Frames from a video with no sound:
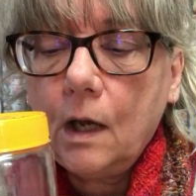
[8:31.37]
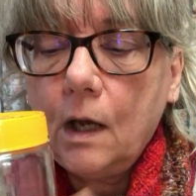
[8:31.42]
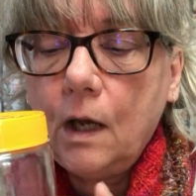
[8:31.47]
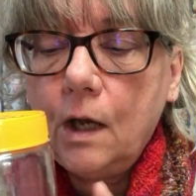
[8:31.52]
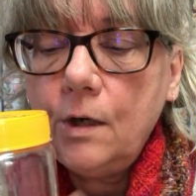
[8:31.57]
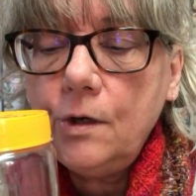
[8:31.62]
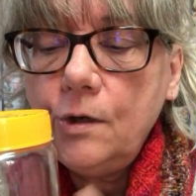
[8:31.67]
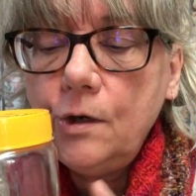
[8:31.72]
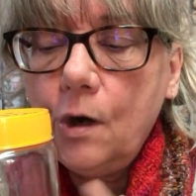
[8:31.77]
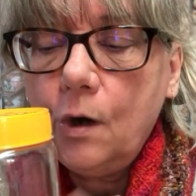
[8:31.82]
a
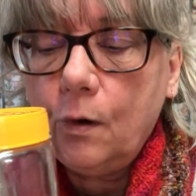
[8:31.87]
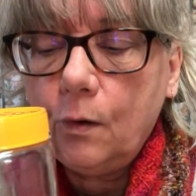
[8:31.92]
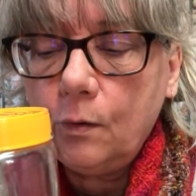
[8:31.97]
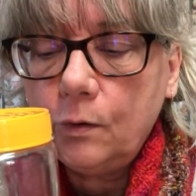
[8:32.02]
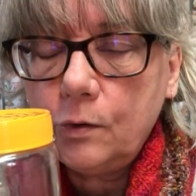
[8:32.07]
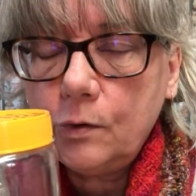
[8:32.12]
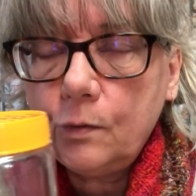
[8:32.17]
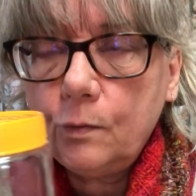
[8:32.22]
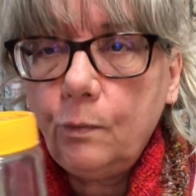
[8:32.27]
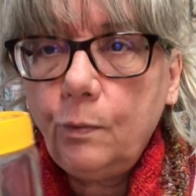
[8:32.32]

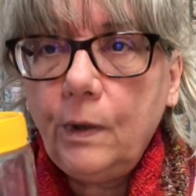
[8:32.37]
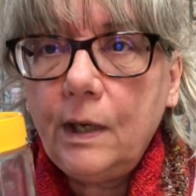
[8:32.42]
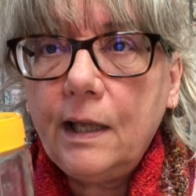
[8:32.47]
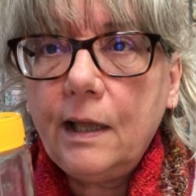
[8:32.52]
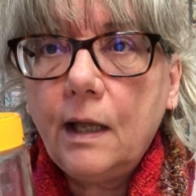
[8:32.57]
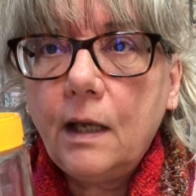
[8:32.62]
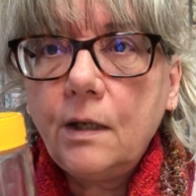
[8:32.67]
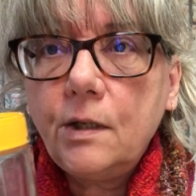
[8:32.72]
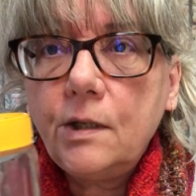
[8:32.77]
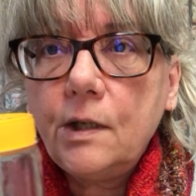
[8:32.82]
note with
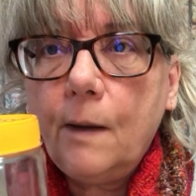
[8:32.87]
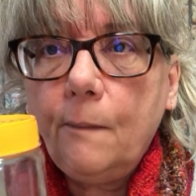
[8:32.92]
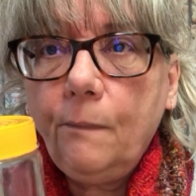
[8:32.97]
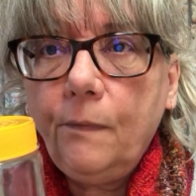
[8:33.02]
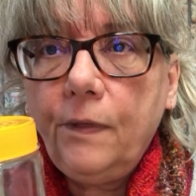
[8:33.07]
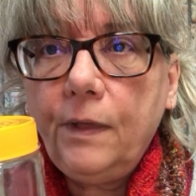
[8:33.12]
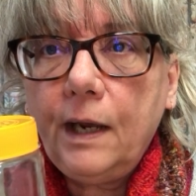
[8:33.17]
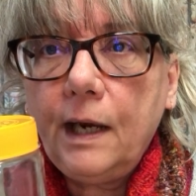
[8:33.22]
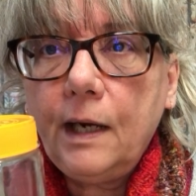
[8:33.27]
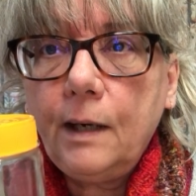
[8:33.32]

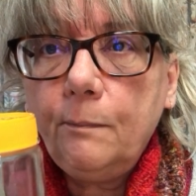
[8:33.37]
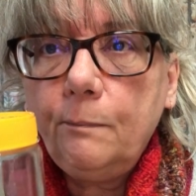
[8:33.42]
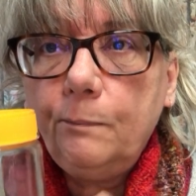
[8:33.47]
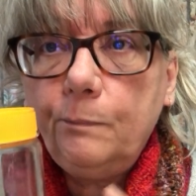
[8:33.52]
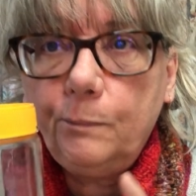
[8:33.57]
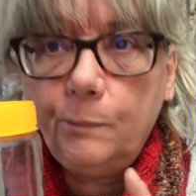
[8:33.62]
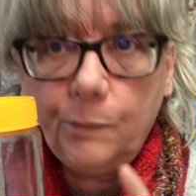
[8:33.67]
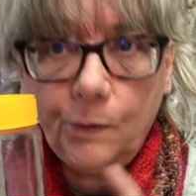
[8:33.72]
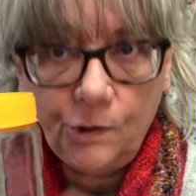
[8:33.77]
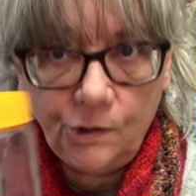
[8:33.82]
something
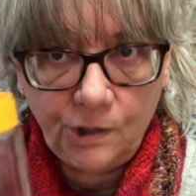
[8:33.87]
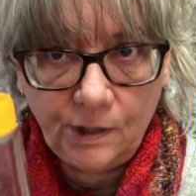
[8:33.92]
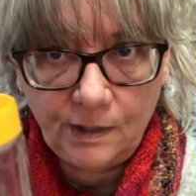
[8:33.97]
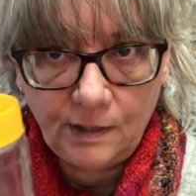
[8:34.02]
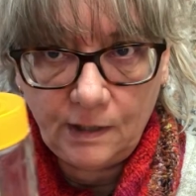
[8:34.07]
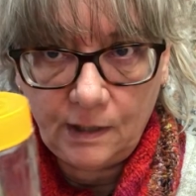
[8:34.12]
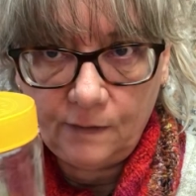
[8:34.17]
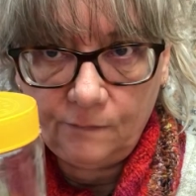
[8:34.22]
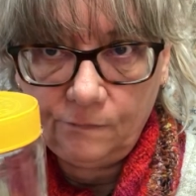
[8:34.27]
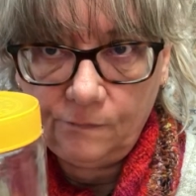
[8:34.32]

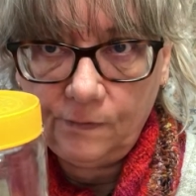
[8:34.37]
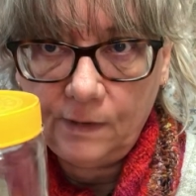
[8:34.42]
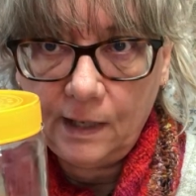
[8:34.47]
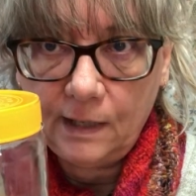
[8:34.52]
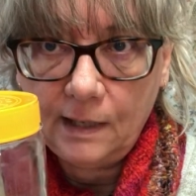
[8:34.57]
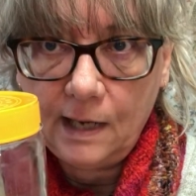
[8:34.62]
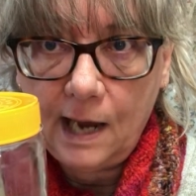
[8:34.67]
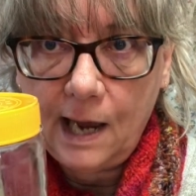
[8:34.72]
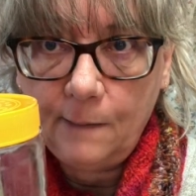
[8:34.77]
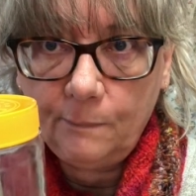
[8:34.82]
positive that
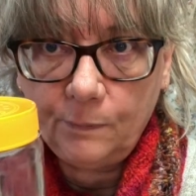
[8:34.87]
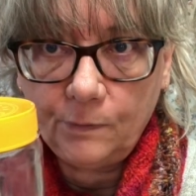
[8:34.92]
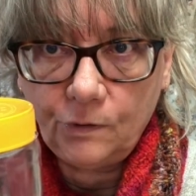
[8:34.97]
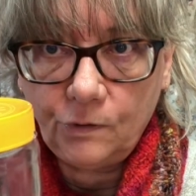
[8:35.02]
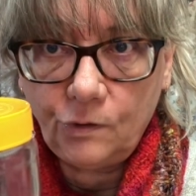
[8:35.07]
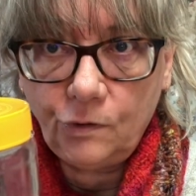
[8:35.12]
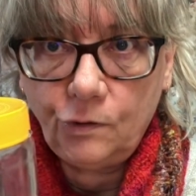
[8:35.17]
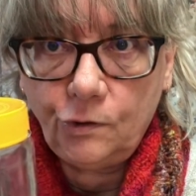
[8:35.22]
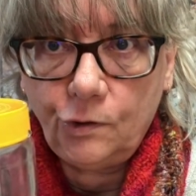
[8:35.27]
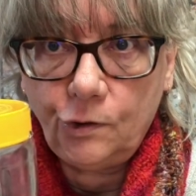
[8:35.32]
happened
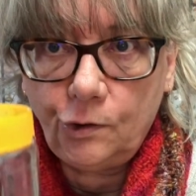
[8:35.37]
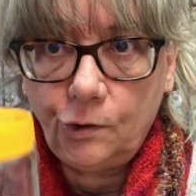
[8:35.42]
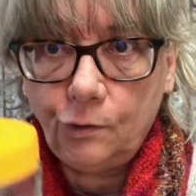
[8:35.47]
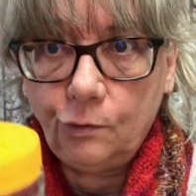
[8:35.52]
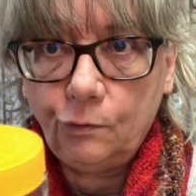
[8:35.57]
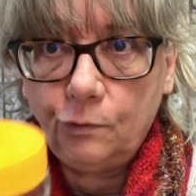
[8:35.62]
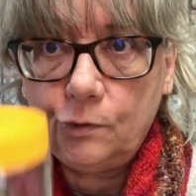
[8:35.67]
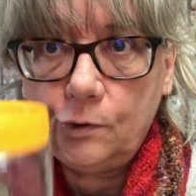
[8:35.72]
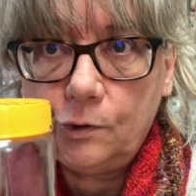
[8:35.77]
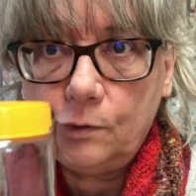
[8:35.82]
to
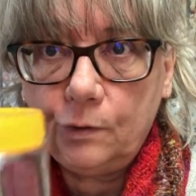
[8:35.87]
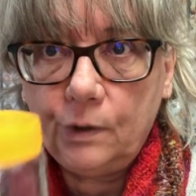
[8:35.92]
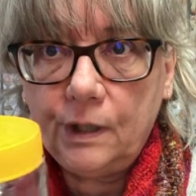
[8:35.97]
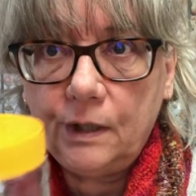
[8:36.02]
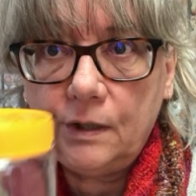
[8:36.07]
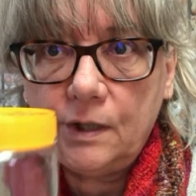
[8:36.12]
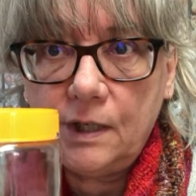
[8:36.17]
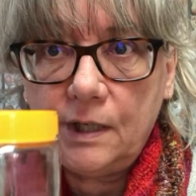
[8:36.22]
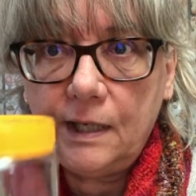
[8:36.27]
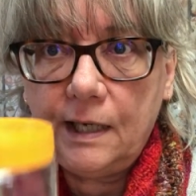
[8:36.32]
you during
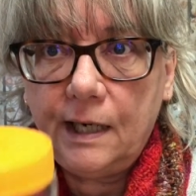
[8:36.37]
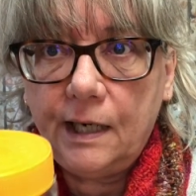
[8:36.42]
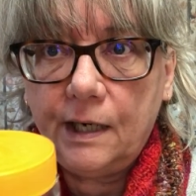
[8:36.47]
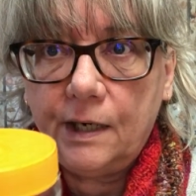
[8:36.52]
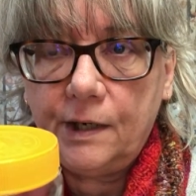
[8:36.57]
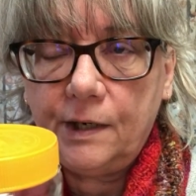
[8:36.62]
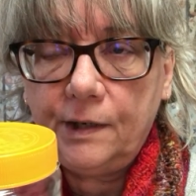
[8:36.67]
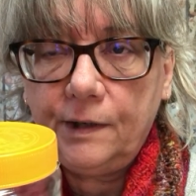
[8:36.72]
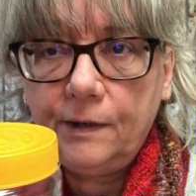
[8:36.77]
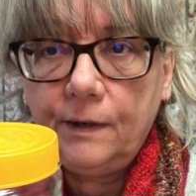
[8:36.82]
the
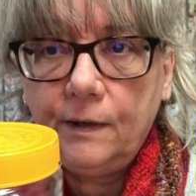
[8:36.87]
year